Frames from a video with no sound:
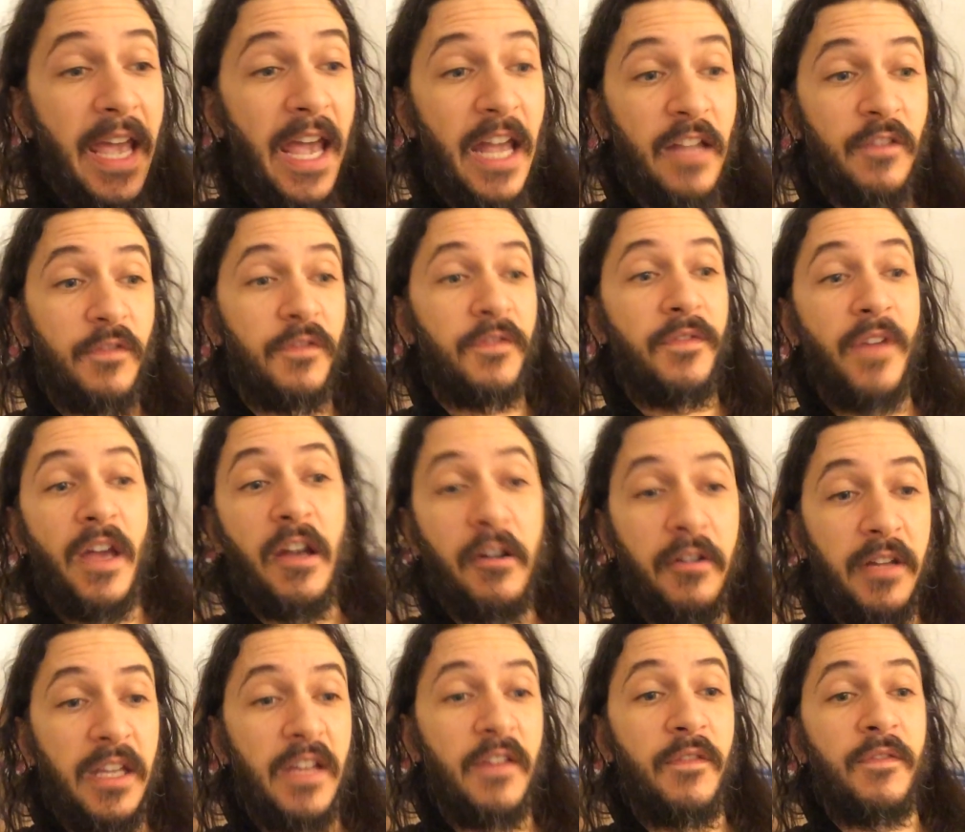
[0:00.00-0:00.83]
and
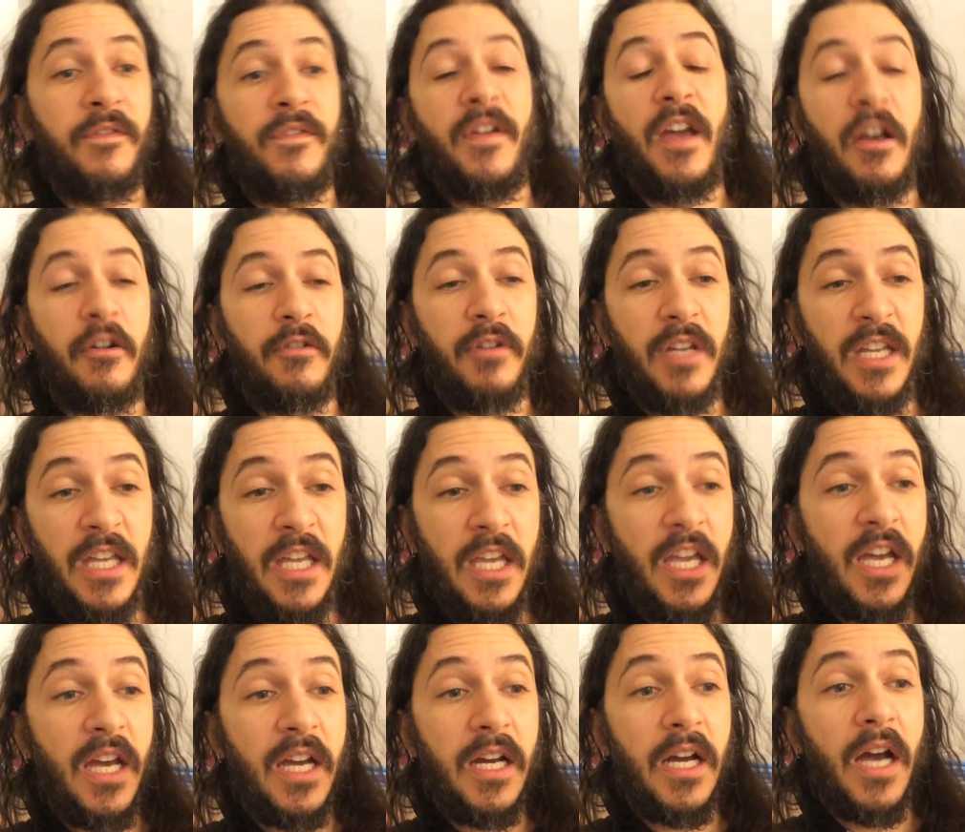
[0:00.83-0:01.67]
very,
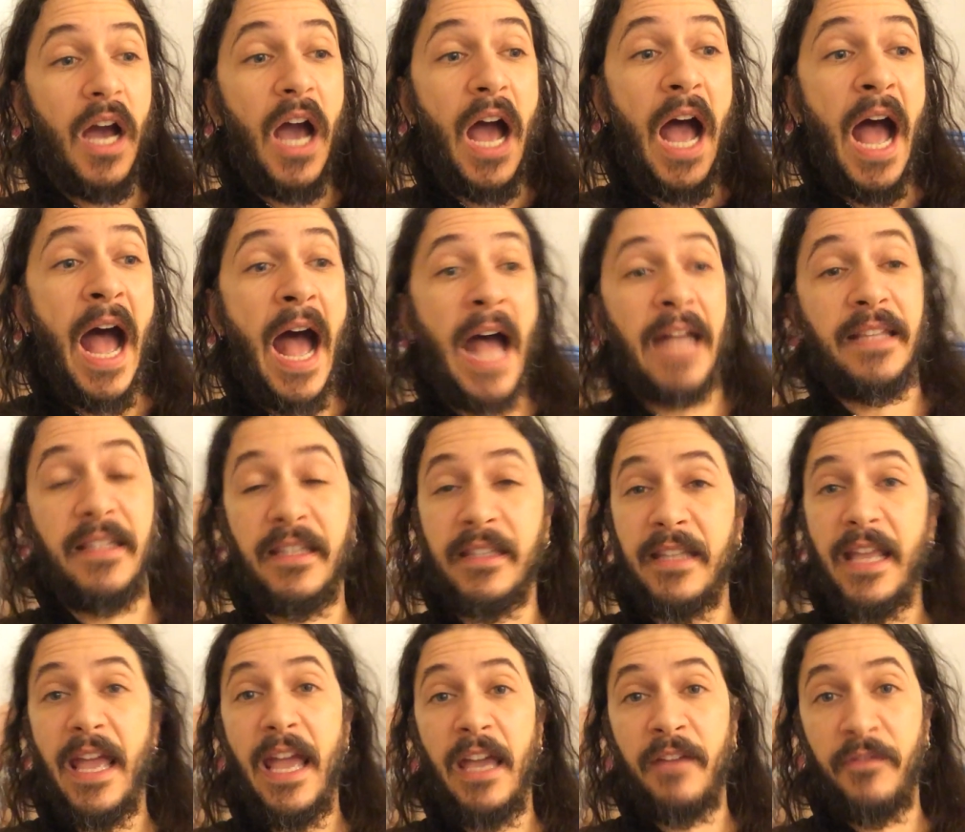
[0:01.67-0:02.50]
very hot
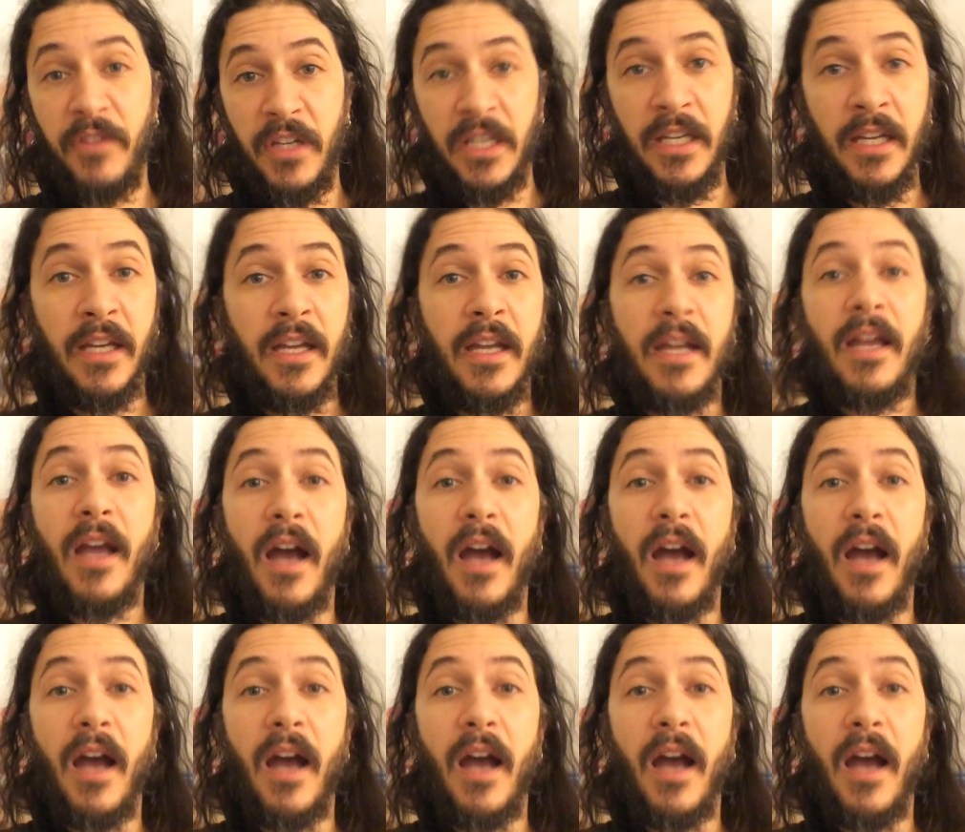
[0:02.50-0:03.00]
and heavy.